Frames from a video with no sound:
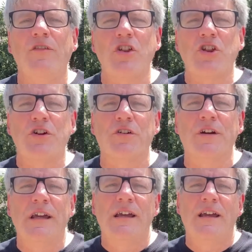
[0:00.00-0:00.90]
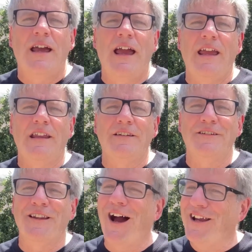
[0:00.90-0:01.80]
this year, a
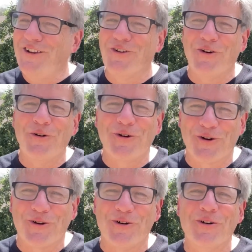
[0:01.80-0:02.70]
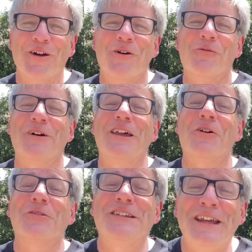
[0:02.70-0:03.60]
9-year-old girl will get
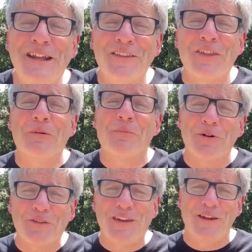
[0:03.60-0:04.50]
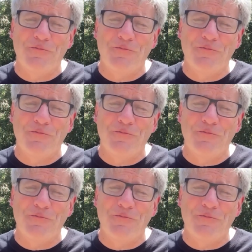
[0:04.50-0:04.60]
her 10th birthday